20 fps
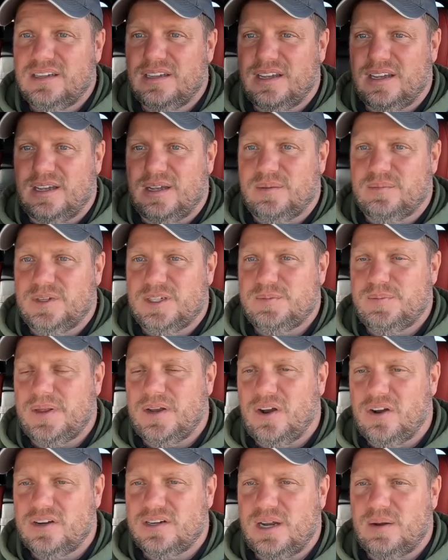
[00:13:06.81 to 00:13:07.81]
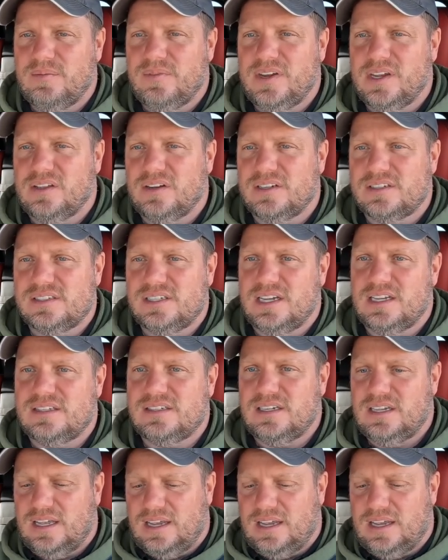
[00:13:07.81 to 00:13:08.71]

Um, you spend all your time vehicle in the seats.